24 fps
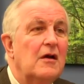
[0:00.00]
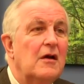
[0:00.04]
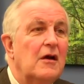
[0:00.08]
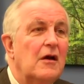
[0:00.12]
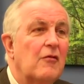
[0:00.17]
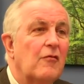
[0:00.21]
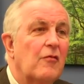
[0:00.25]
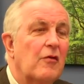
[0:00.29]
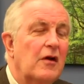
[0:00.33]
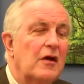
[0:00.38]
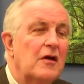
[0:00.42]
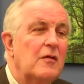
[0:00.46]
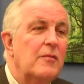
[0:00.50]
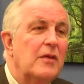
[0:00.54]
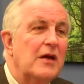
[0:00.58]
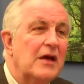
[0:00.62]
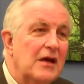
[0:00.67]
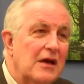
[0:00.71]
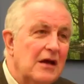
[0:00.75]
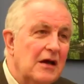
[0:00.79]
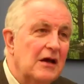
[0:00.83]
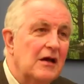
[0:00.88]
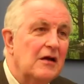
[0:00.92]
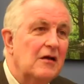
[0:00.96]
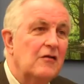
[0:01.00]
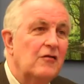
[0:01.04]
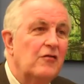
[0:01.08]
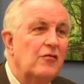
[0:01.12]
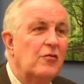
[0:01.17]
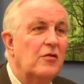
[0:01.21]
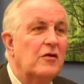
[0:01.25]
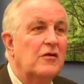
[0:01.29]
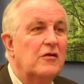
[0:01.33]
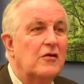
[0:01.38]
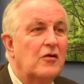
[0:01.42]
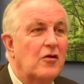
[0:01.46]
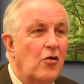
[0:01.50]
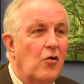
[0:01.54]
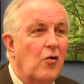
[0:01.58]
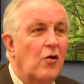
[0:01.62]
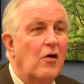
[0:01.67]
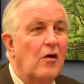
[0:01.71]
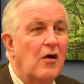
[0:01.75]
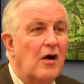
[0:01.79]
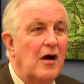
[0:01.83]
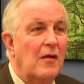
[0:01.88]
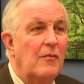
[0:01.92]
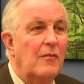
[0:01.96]
it really begins with the
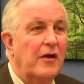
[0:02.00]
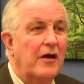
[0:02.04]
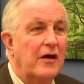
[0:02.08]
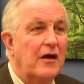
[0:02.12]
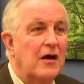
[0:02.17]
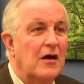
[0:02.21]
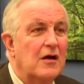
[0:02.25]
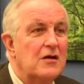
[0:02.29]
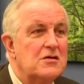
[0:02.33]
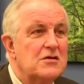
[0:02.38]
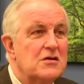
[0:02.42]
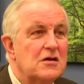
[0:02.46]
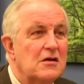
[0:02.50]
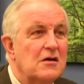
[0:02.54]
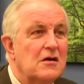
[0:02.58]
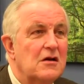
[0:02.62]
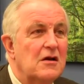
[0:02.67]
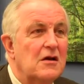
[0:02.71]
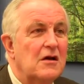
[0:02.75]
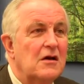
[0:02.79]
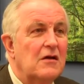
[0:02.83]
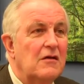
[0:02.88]
core obligation